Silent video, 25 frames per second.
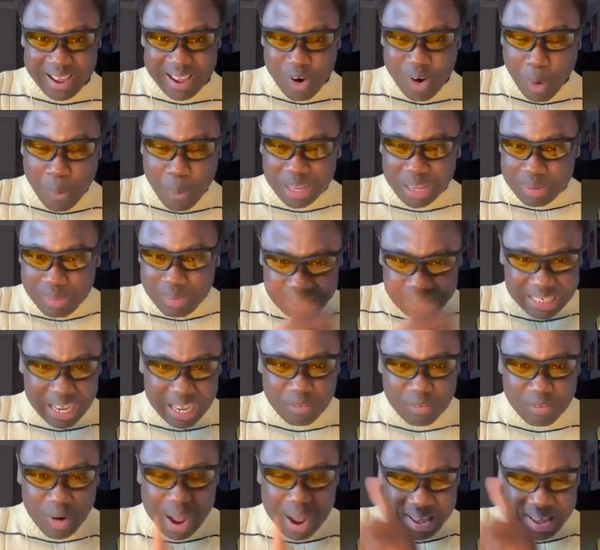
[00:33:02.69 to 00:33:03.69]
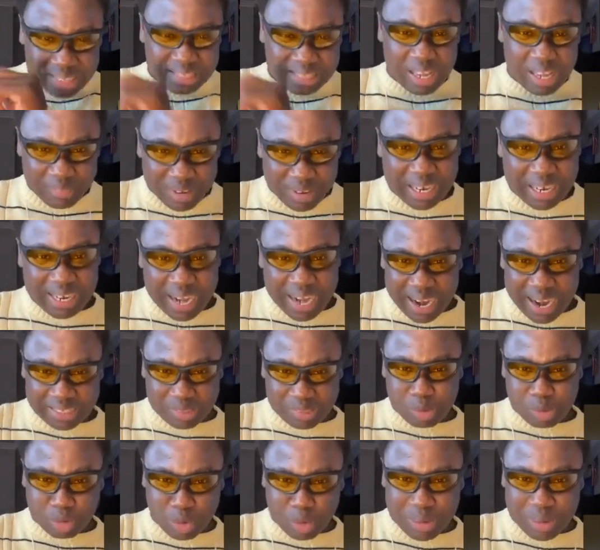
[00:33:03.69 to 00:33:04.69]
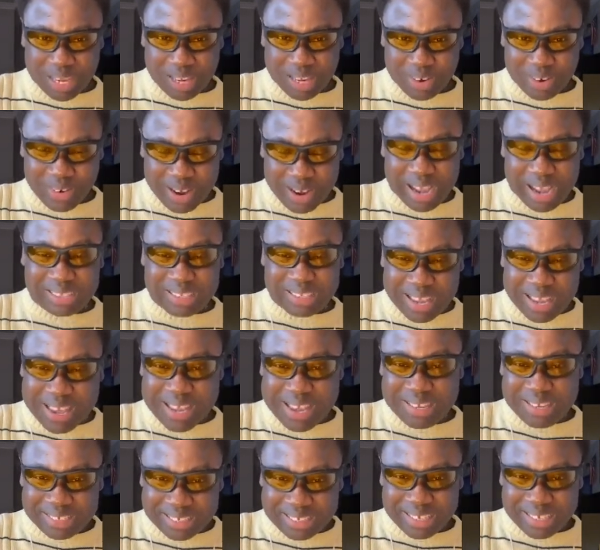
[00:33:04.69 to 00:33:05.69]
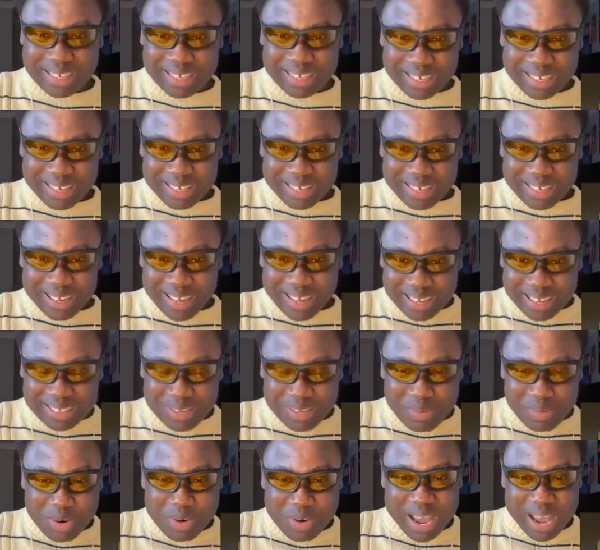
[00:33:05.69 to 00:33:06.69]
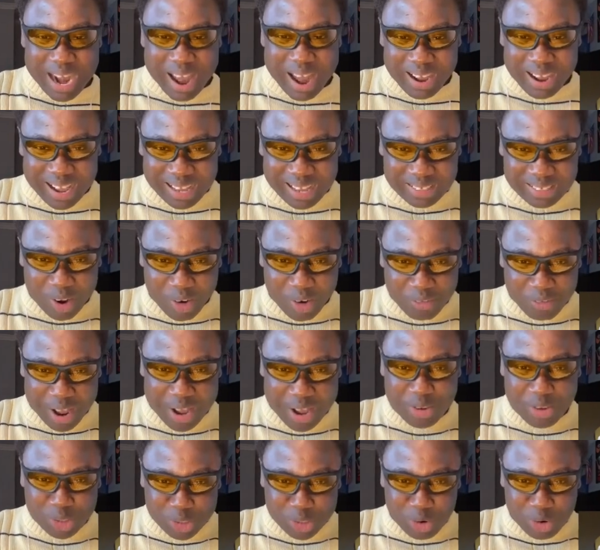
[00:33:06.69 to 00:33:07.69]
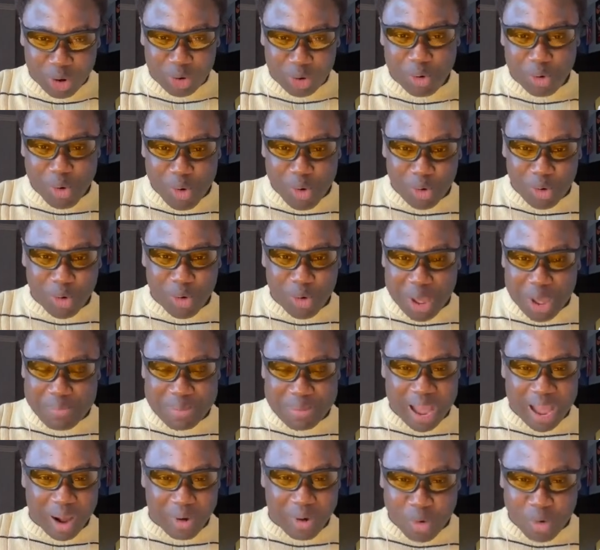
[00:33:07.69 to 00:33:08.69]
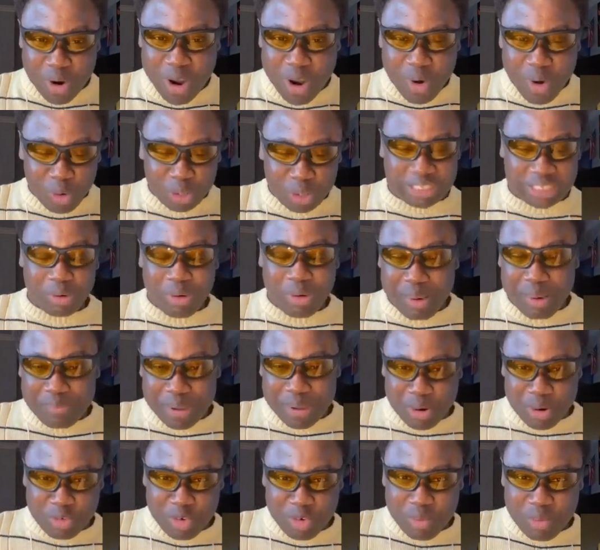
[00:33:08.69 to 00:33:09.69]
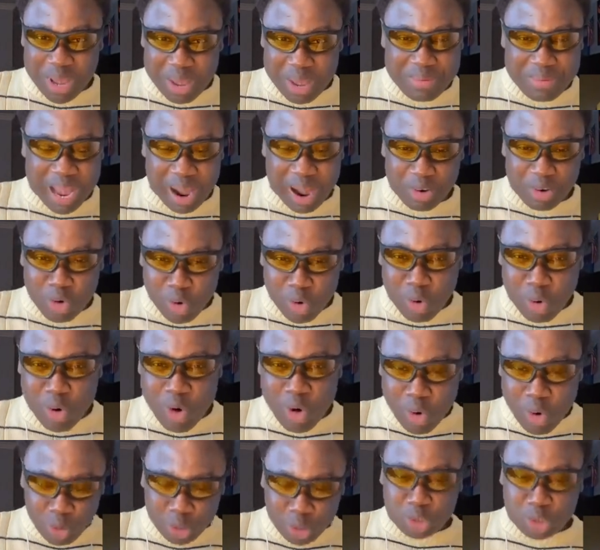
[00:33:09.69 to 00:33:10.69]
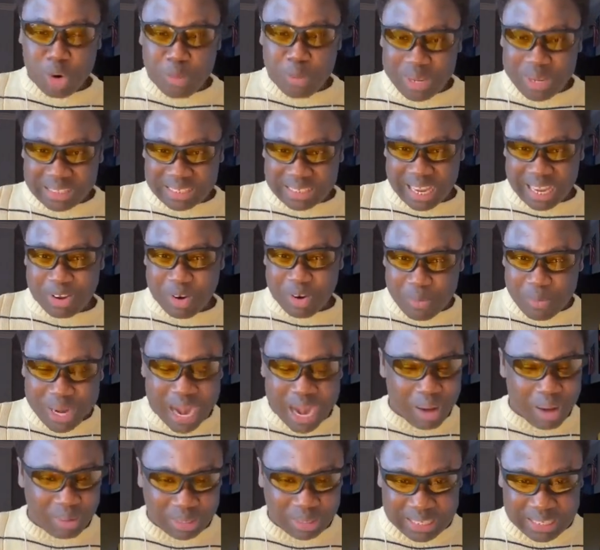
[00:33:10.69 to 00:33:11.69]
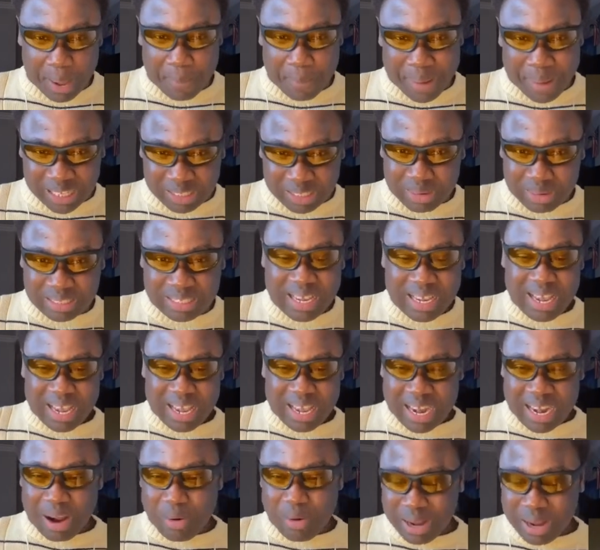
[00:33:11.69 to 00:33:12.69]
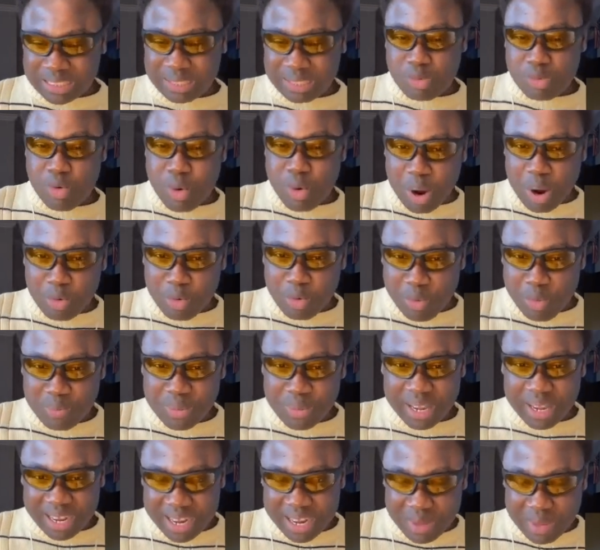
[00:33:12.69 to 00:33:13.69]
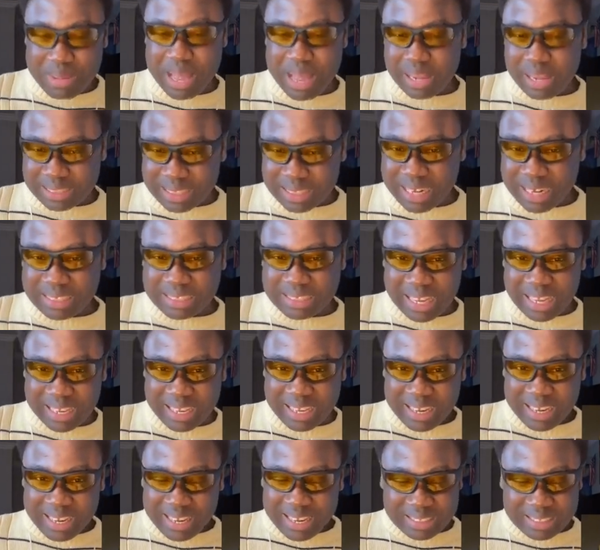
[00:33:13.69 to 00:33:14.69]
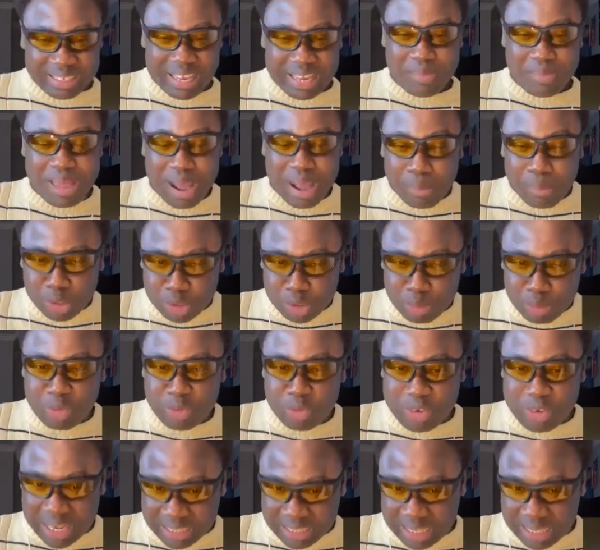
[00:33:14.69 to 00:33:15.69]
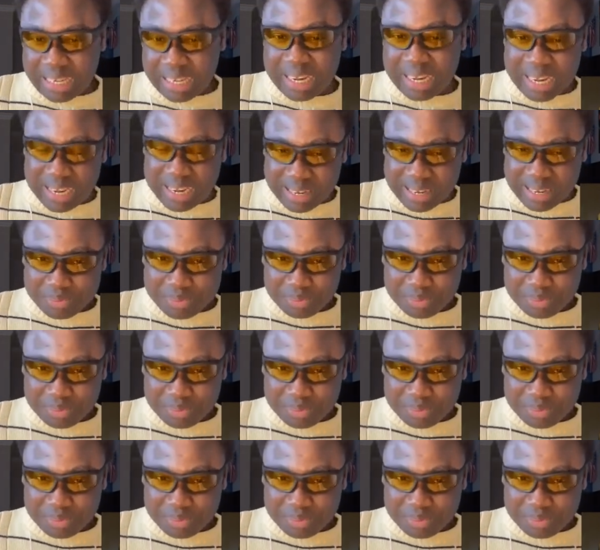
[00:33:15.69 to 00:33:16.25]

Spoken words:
Who bet my save, I have $700 for me. Okay, say easy. And to be near our castle of our usual, oh no, maybe I'll host a 1-bedroom, maybe I'll go, also be in China, be in our apartment, and I want to move one room, and maybe I'll send in China. And JB, I was moved to your 600.